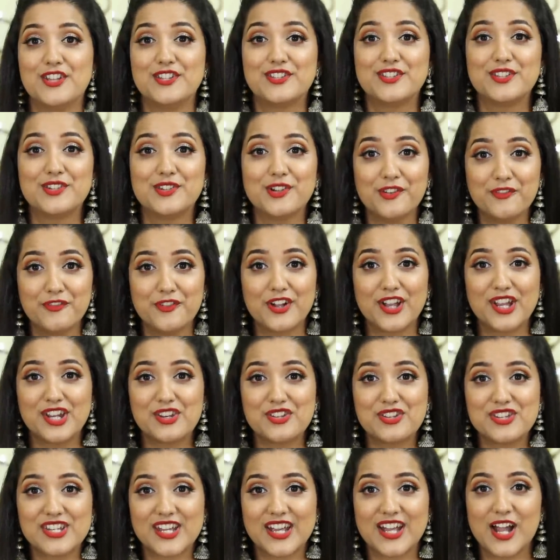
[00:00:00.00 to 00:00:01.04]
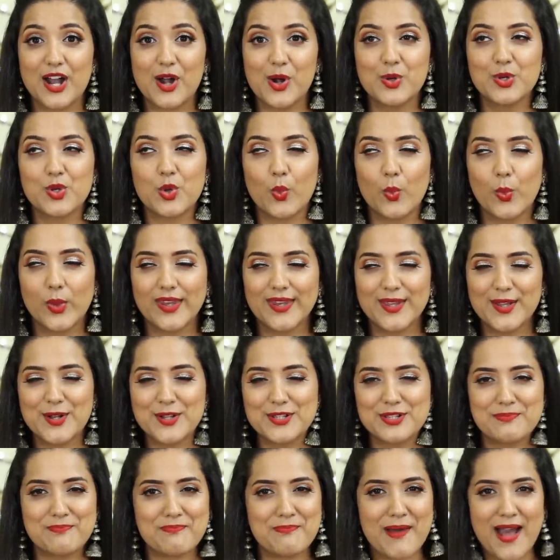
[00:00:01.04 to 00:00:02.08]
So don't forget to check out
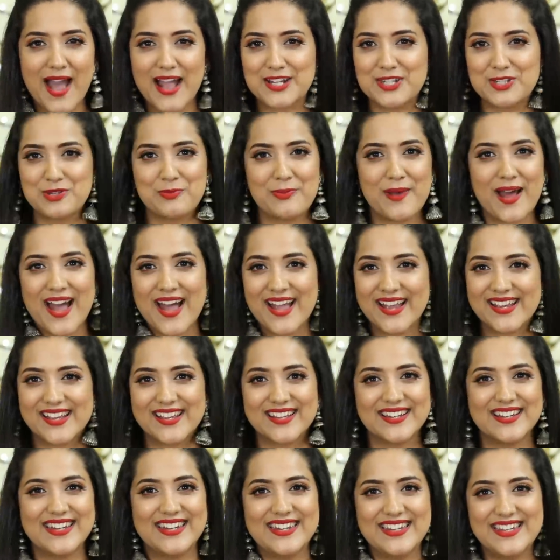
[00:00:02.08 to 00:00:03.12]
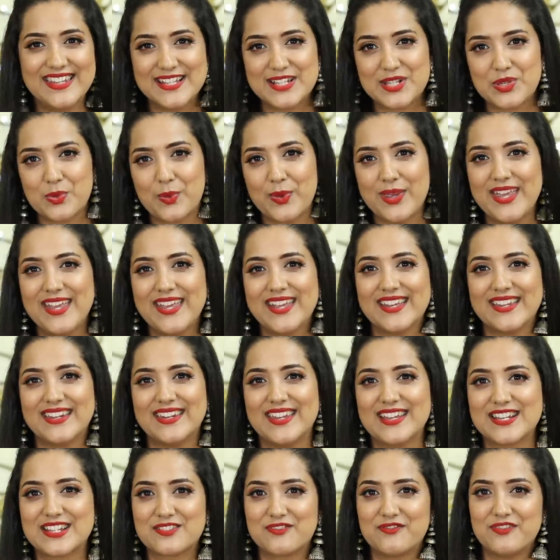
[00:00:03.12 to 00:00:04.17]
videos back to back this week and
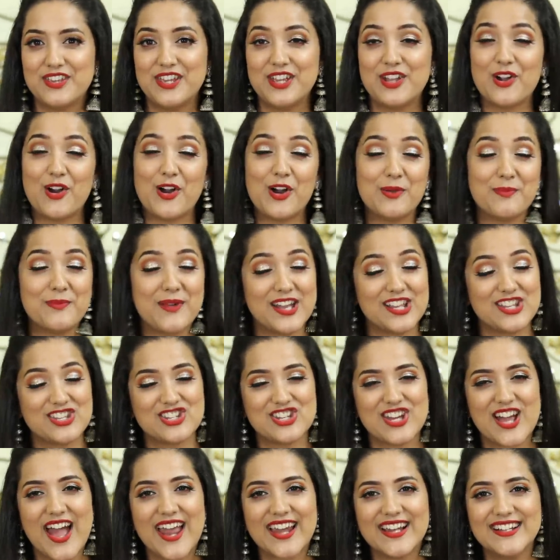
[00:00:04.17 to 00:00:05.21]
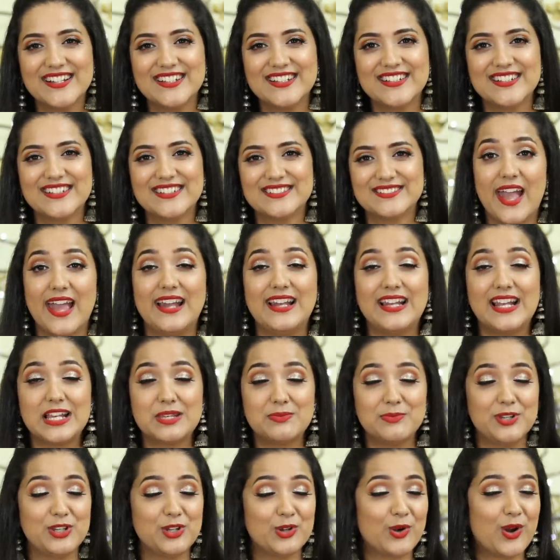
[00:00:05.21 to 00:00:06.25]
next week on my channel, and let
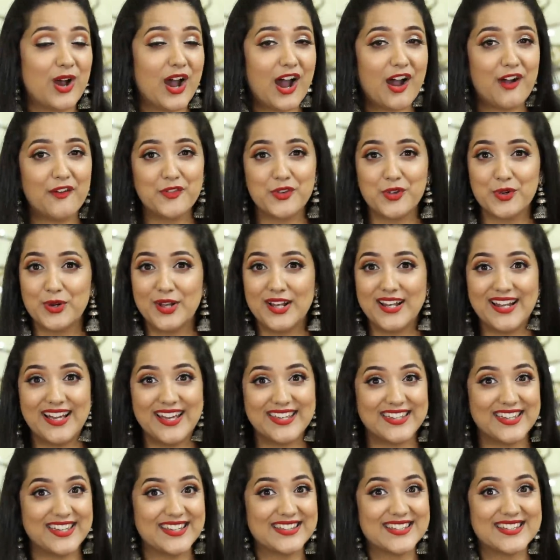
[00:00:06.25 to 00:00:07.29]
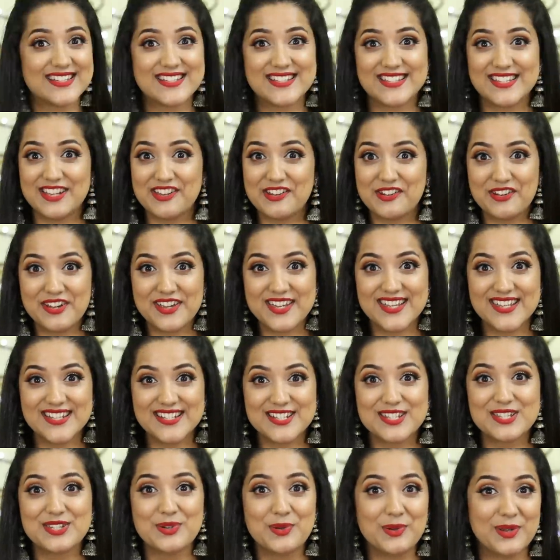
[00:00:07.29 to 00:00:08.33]
me know how you are liking this series.
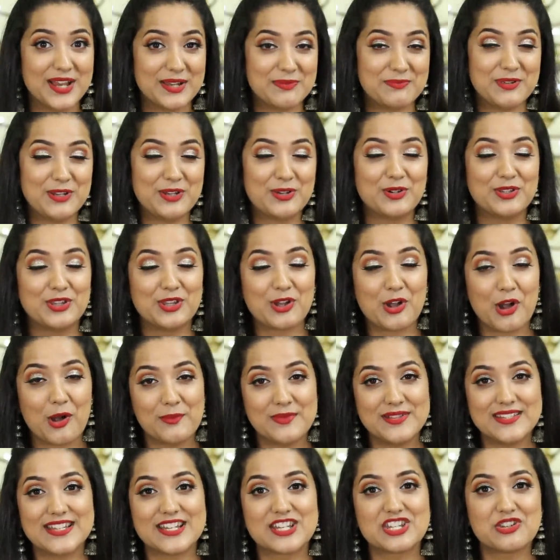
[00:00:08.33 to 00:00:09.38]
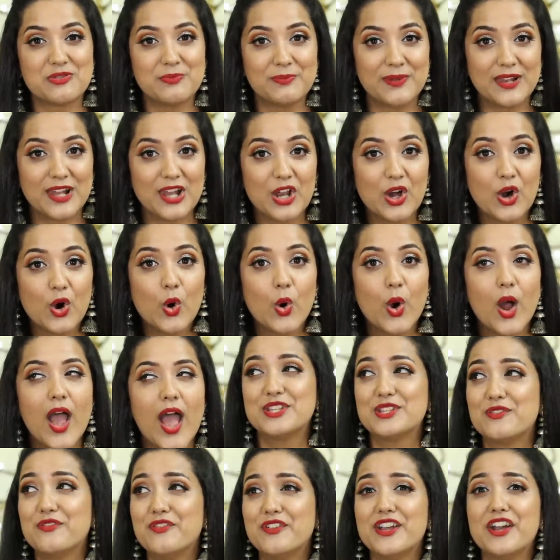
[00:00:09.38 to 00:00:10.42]
Do let me know in the comment section below.
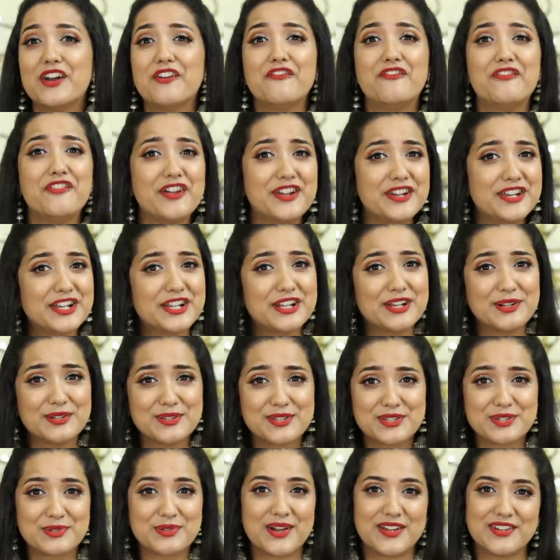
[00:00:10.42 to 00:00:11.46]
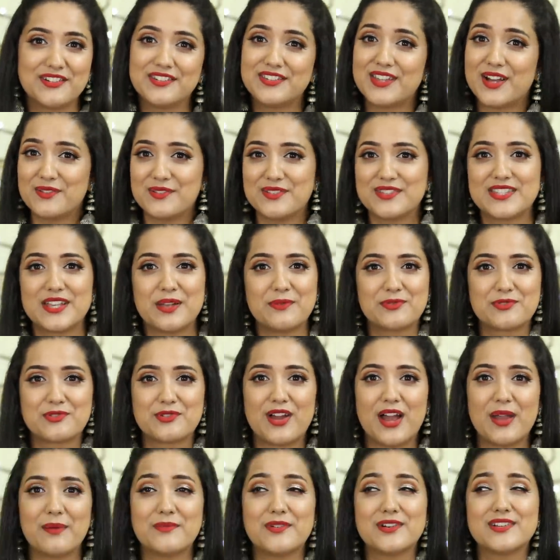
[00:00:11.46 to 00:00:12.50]
So we are very close to 100,000
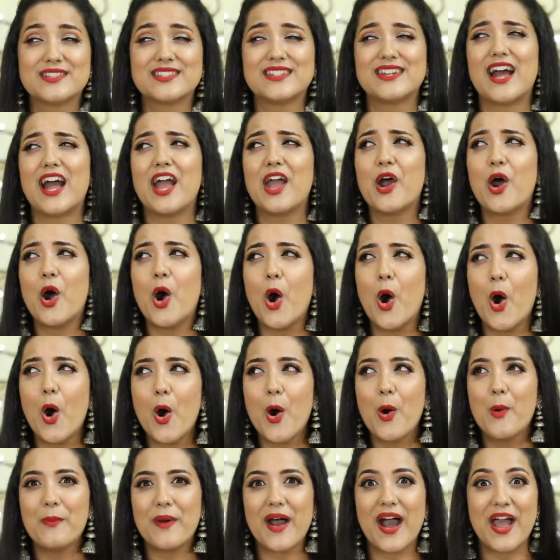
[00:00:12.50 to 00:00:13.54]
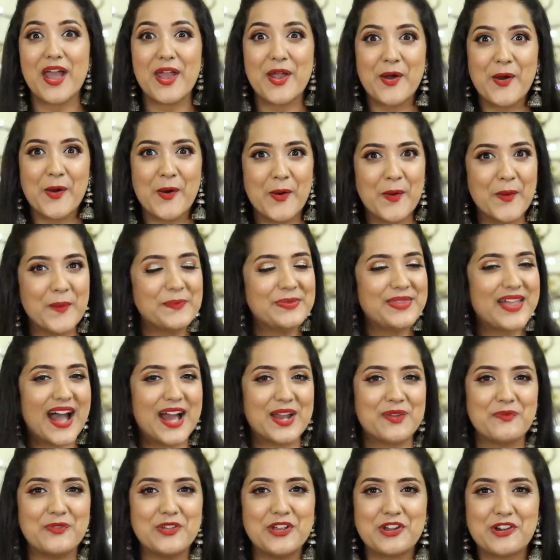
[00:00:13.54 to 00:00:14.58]
subscribers, and I hope
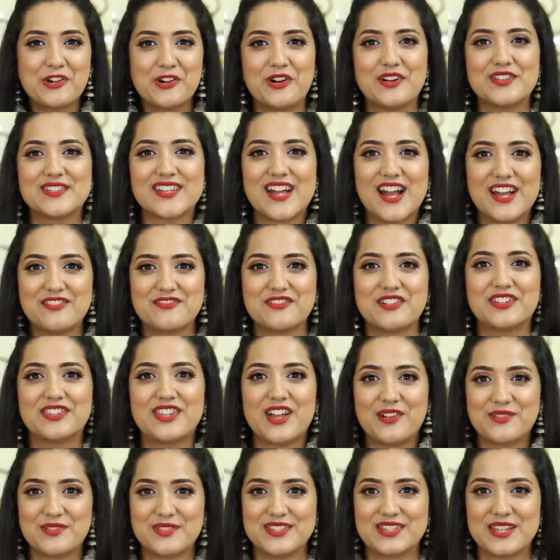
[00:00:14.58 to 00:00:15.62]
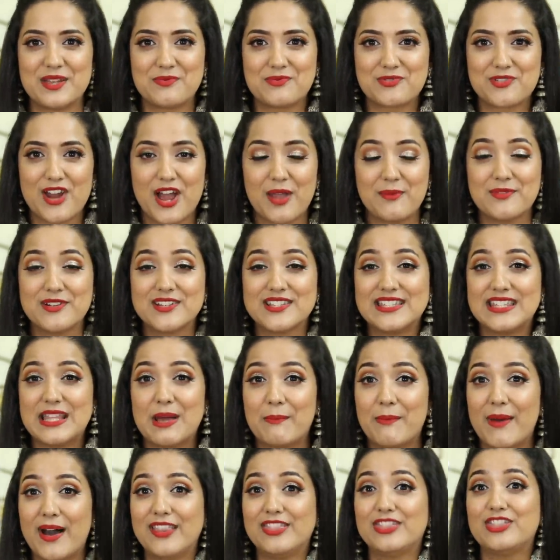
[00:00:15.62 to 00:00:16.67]
that we cross 100,000 subscribers in the
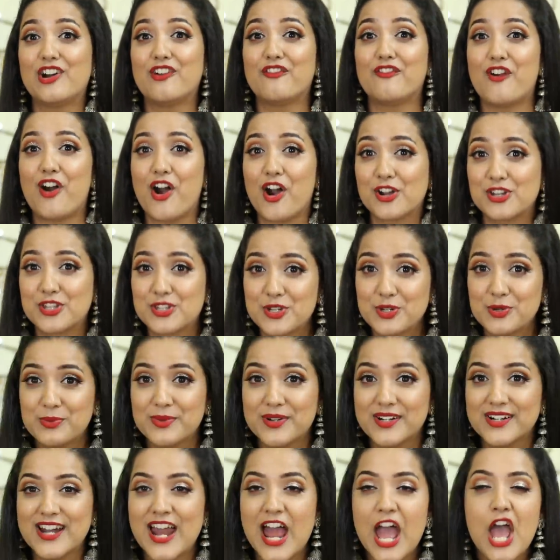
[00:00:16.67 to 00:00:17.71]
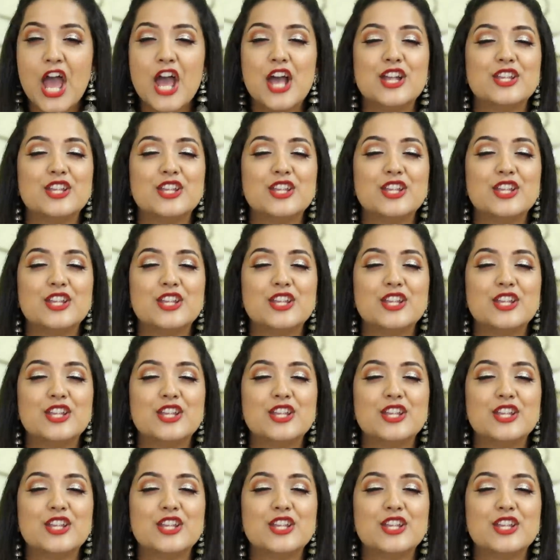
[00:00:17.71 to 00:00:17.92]
month of October.